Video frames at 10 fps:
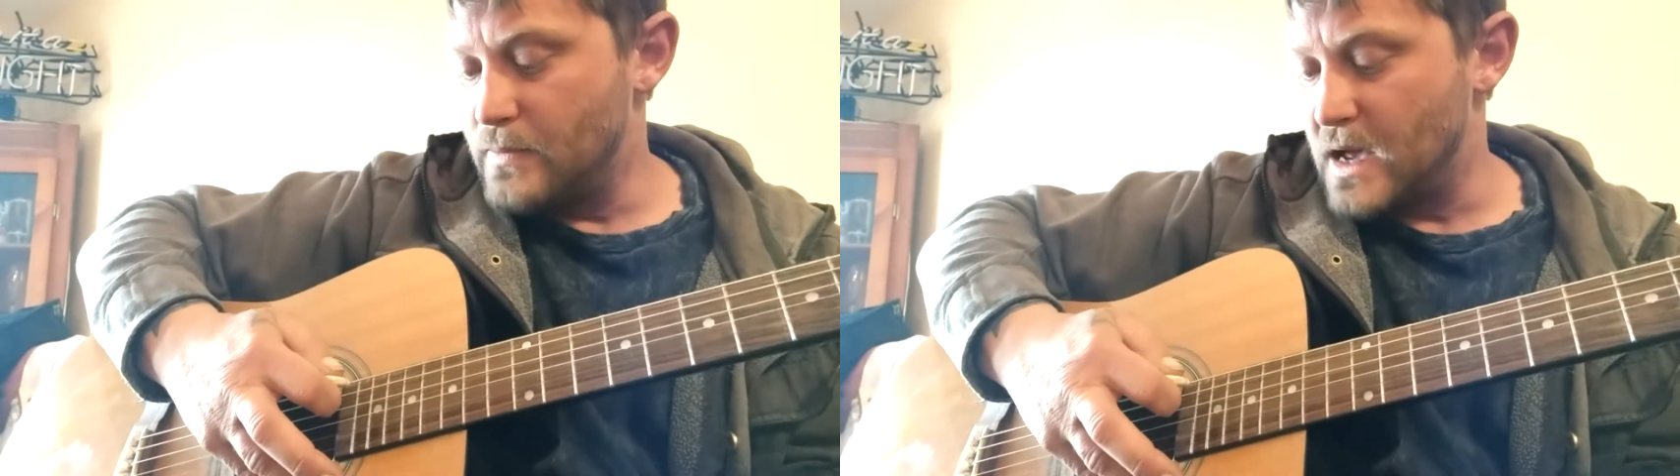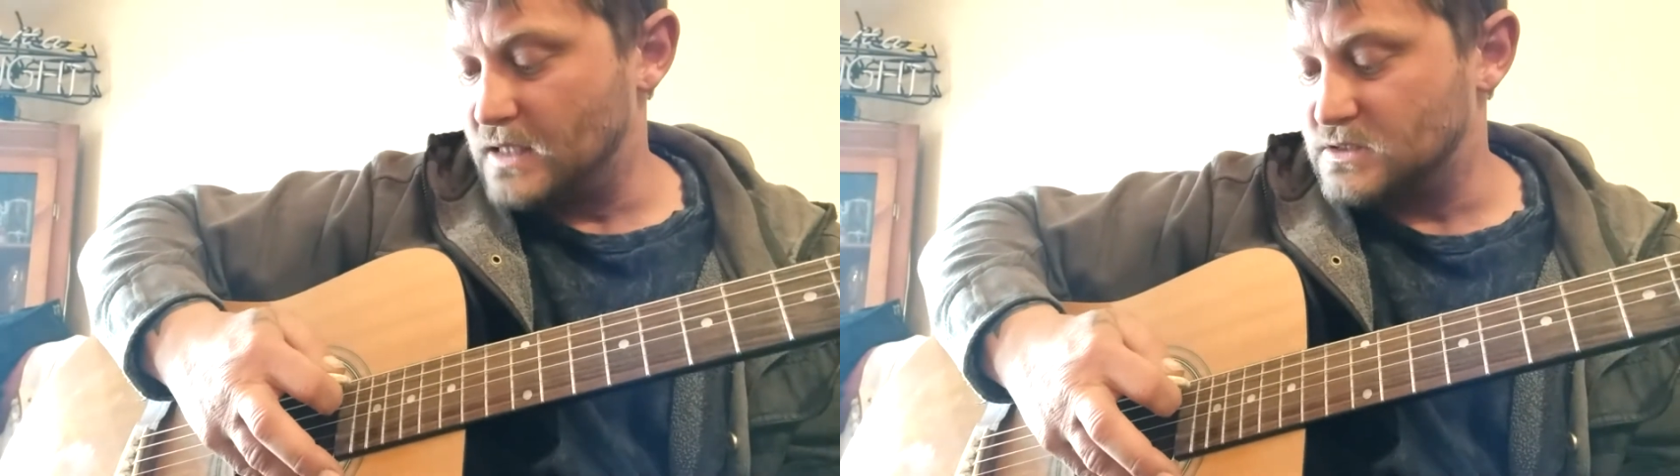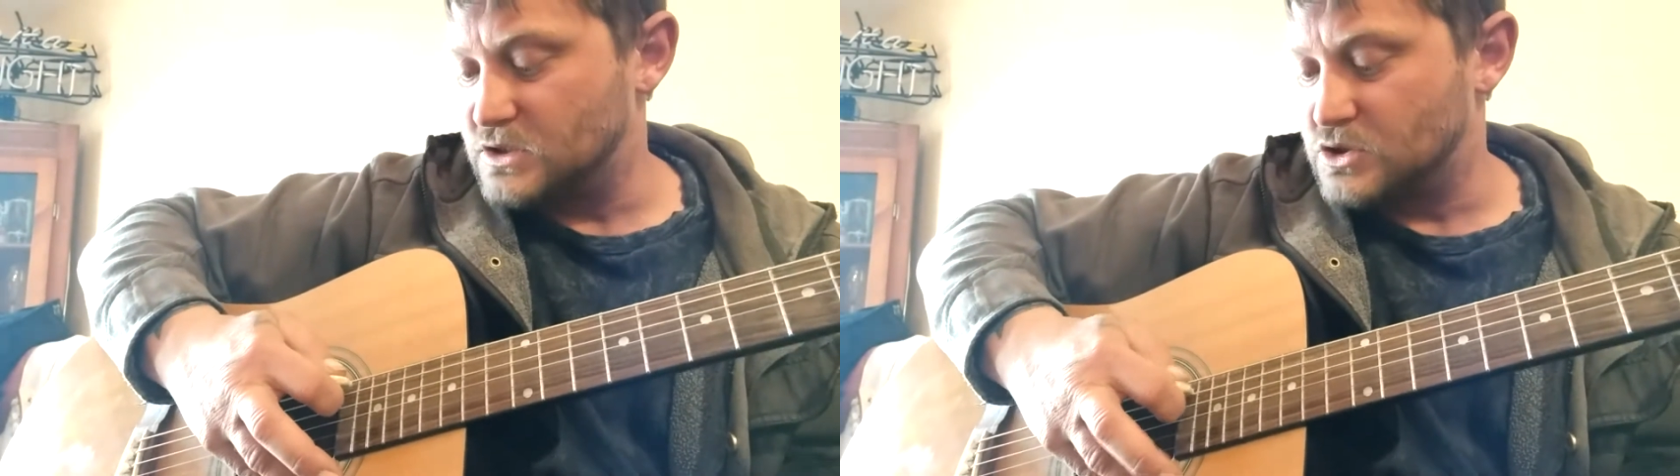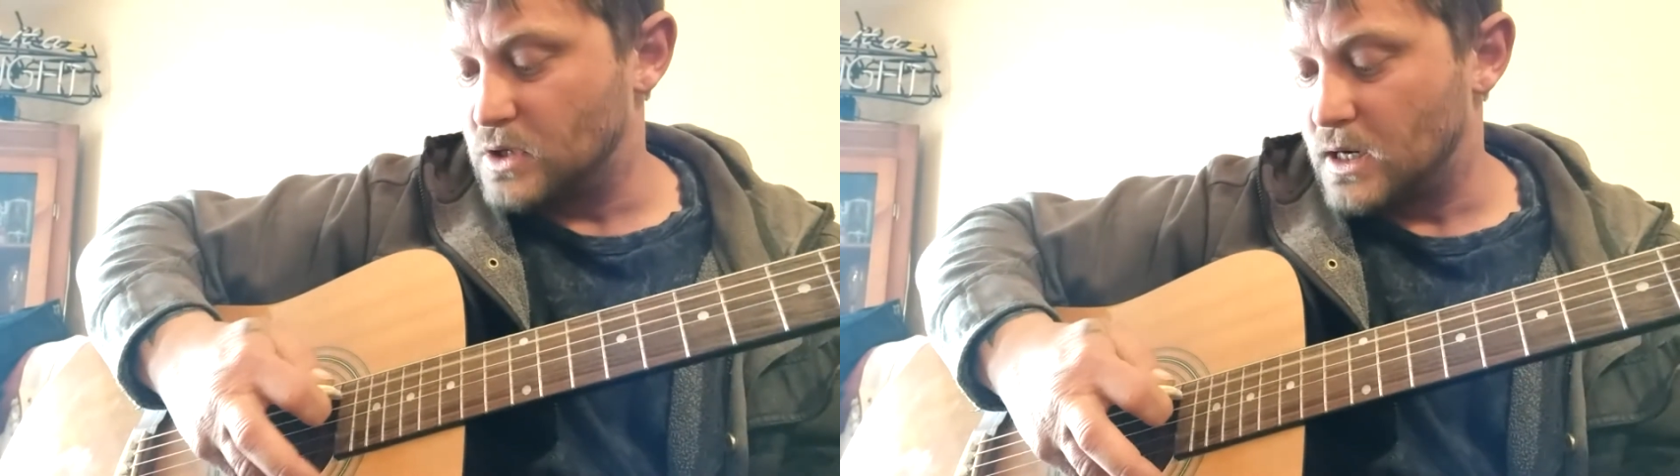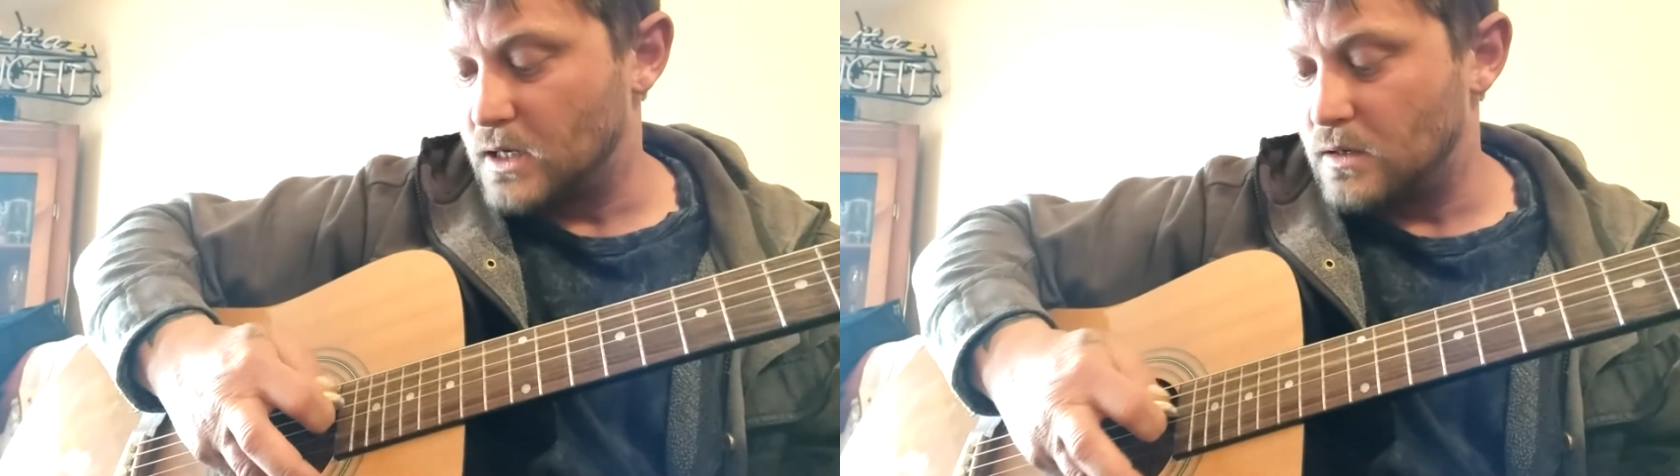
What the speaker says: that's the trick.